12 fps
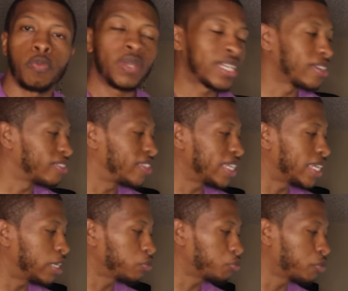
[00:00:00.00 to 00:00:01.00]
because the
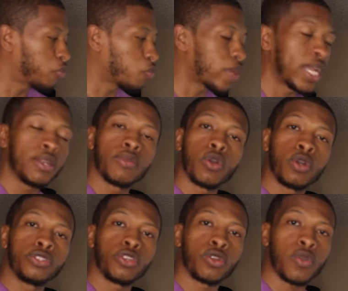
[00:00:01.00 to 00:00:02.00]
interest rate
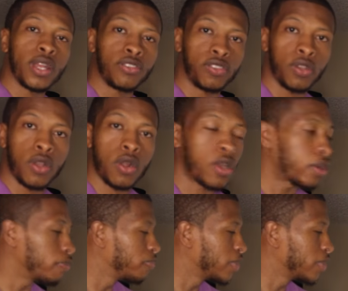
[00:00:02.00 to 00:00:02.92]
on your credit card